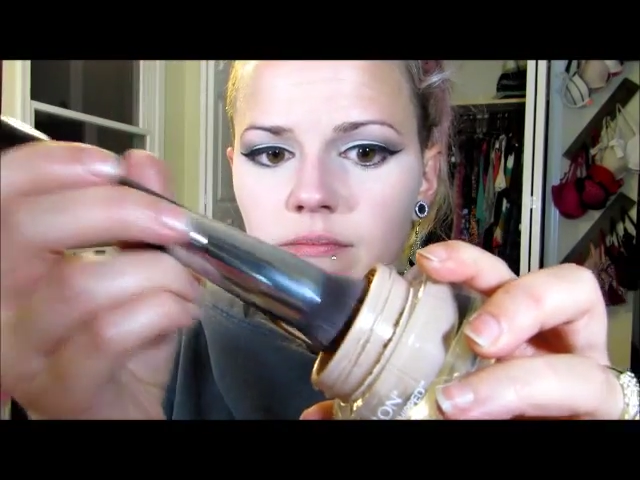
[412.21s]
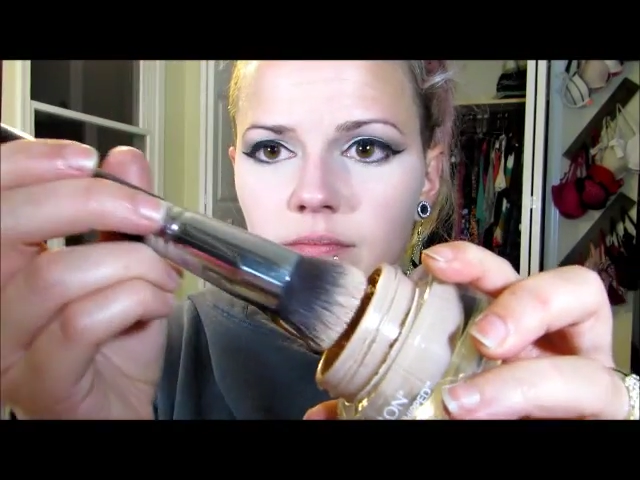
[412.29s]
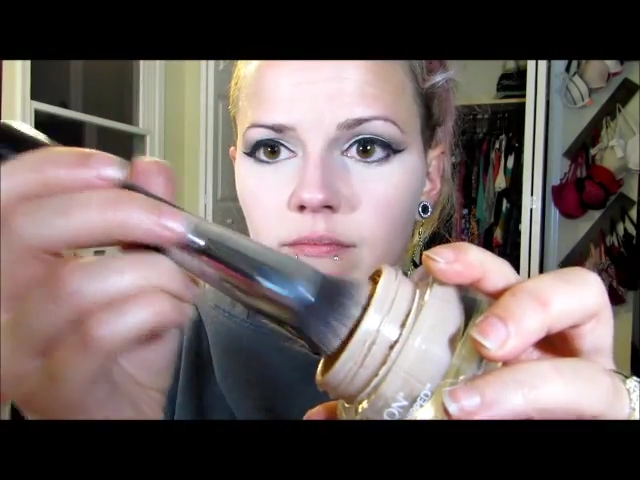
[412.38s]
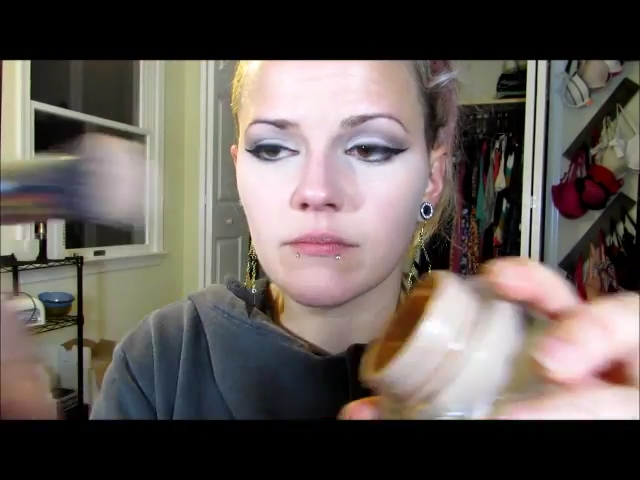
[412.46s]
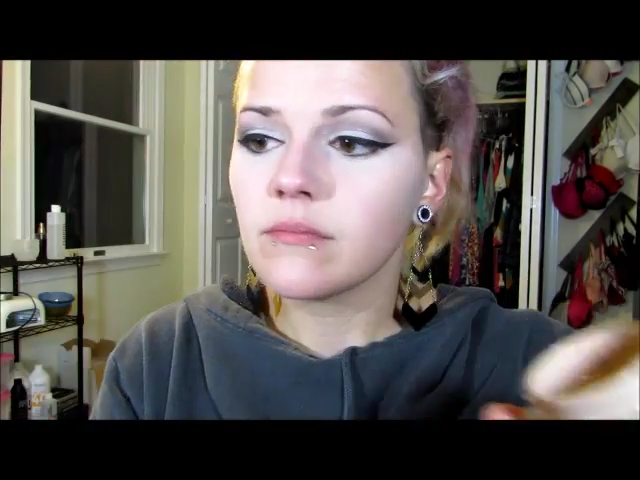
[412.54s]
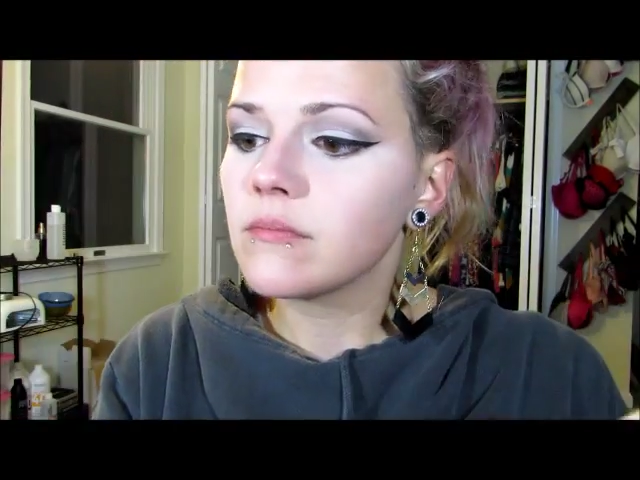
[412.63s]

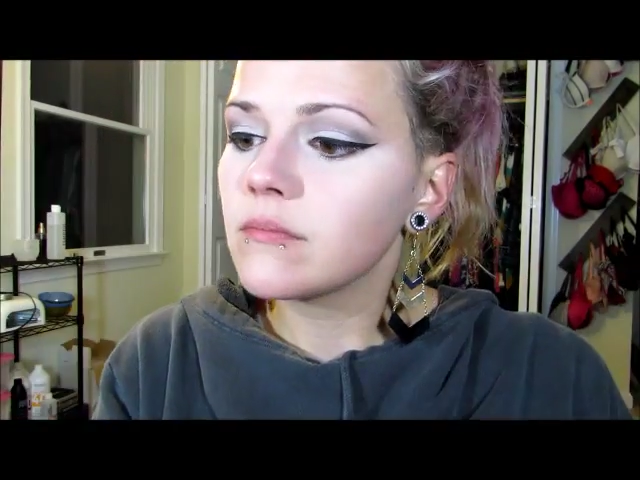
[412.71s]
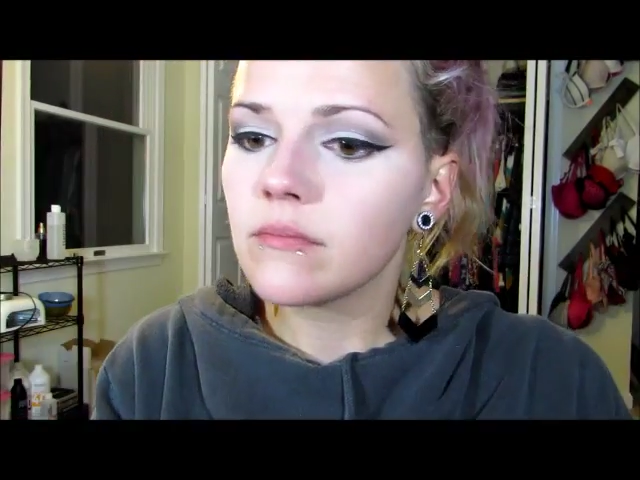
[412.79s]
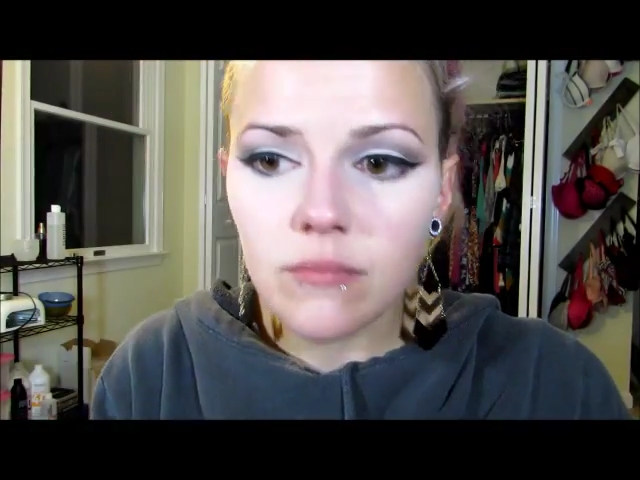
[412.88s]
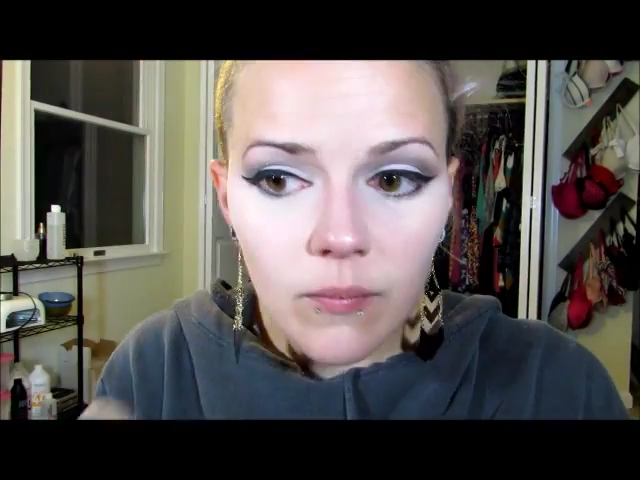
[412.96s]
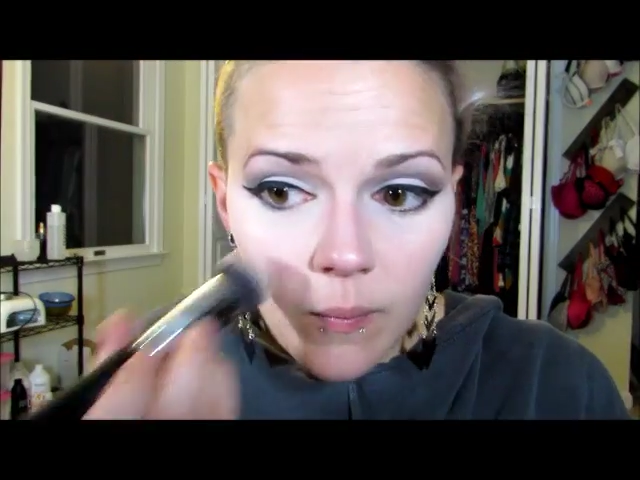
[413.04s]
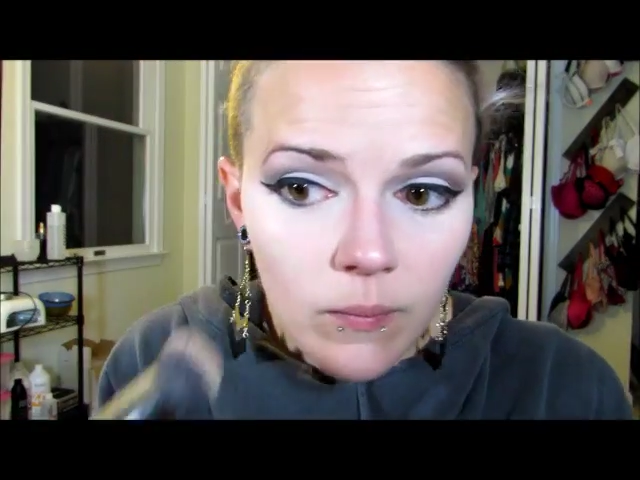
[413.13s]
Oasis
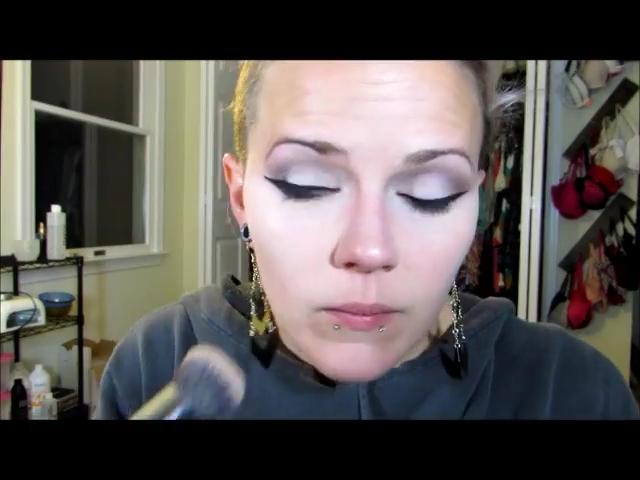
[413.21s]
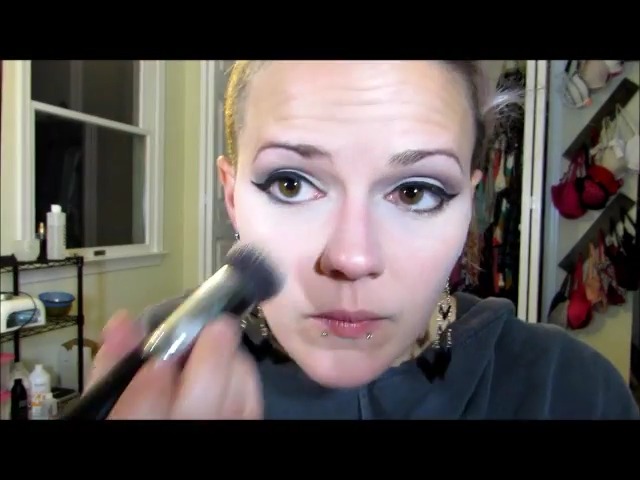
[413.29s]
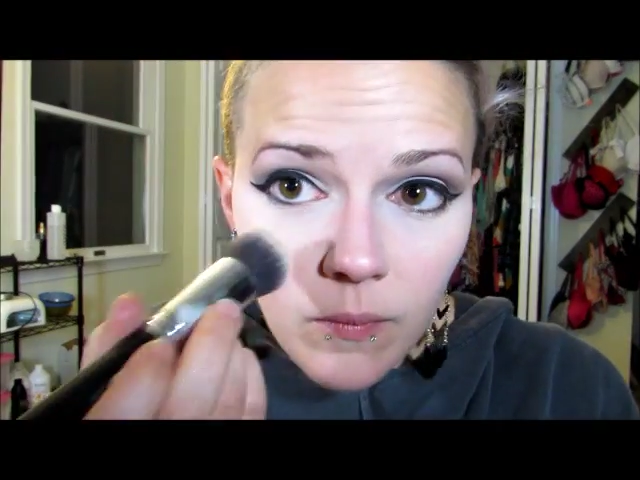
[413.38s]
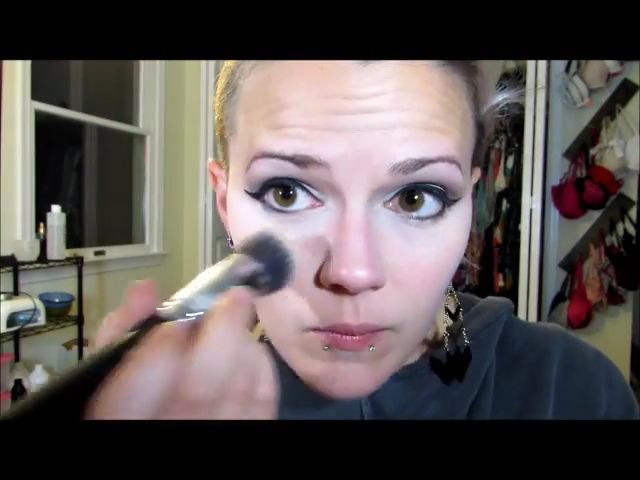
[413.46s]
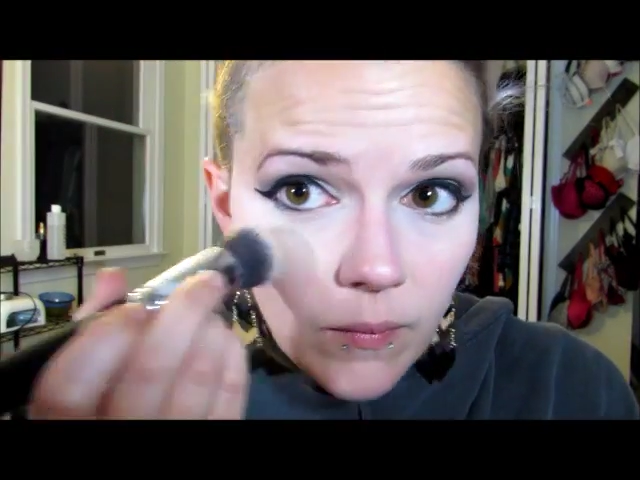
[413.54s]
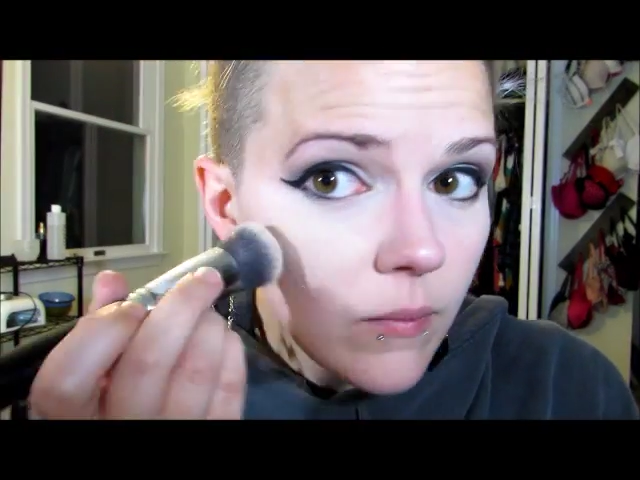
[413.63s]
Mist
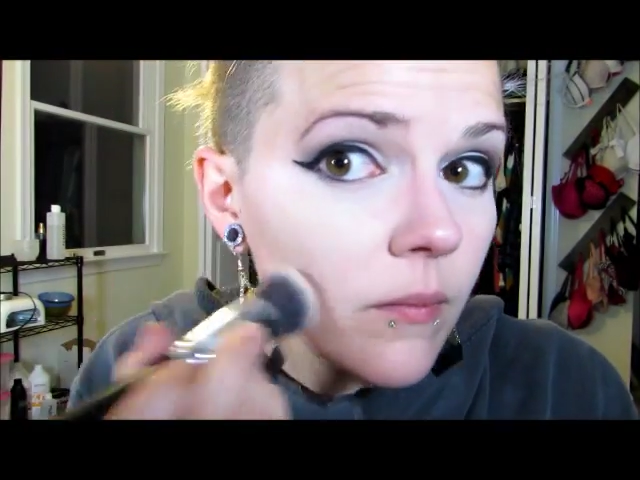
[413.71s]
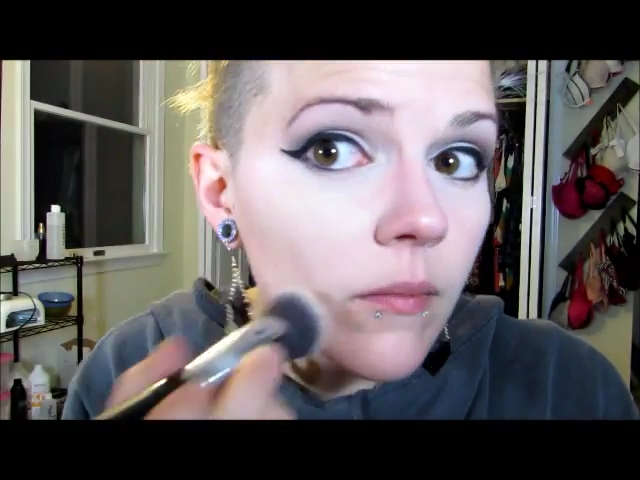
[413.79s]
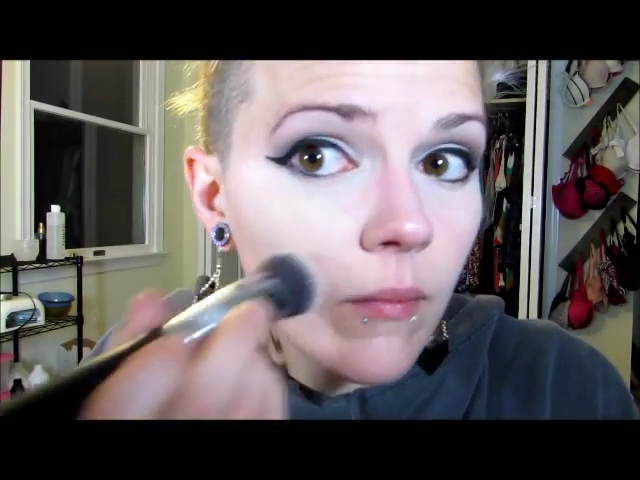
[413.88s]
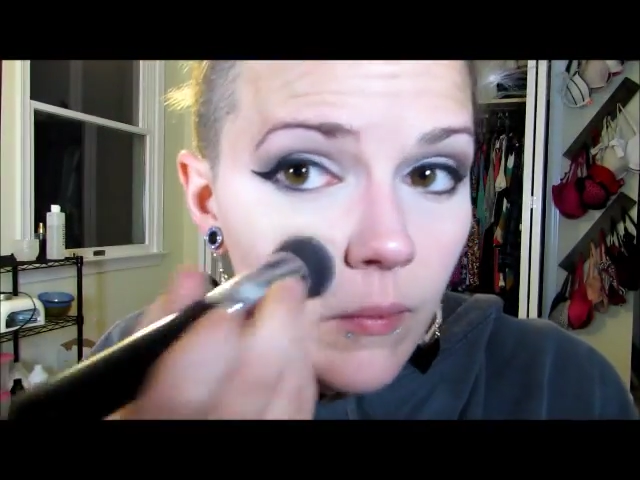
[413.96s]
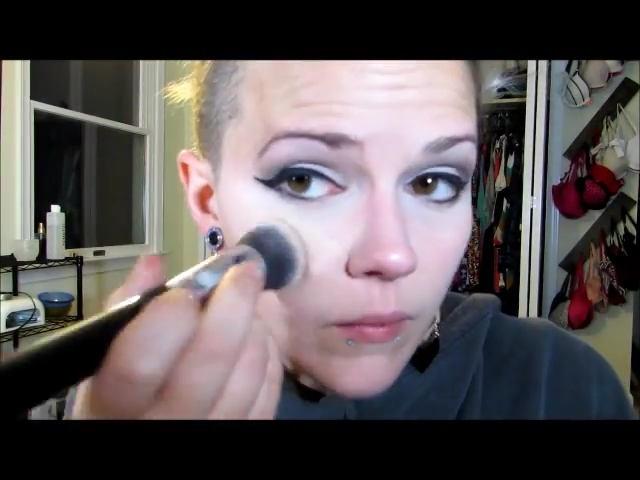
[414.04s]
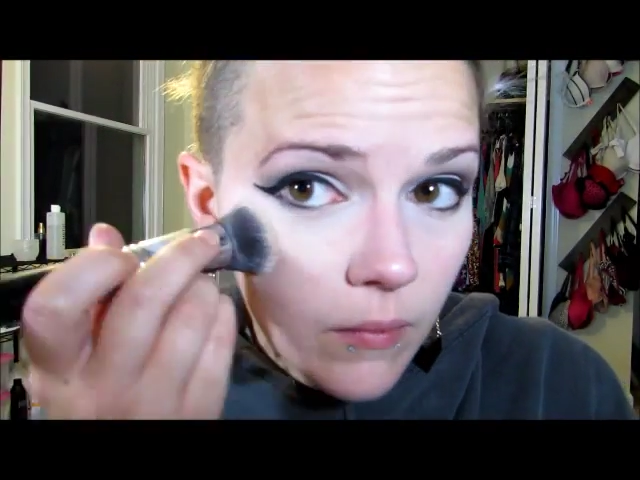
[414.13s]
H2O
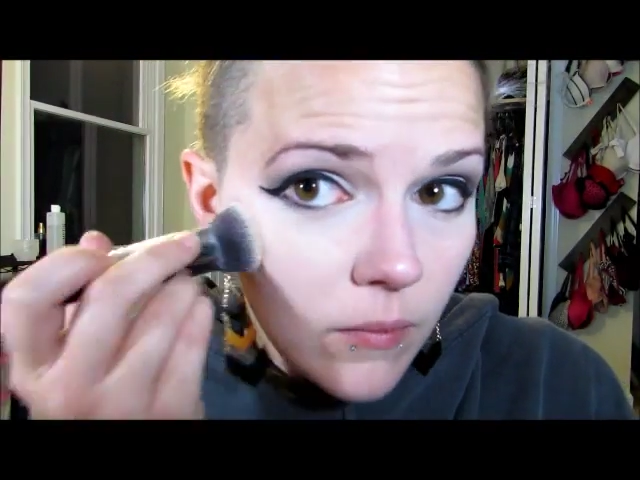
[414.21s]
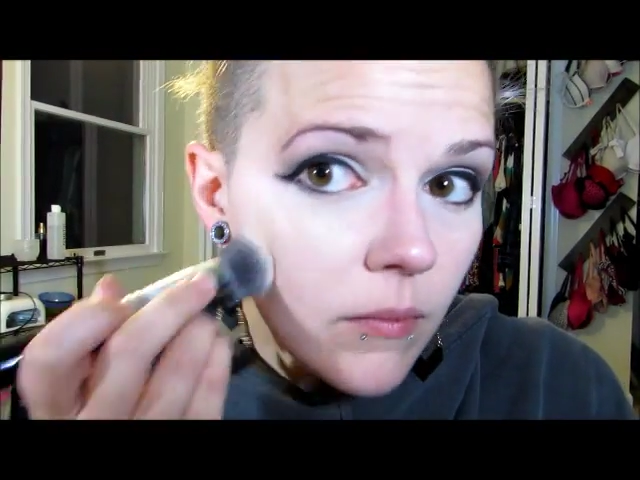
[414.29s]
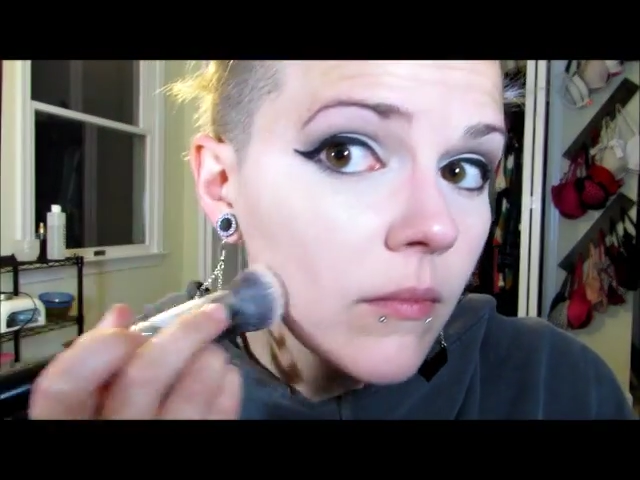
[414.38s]
spray,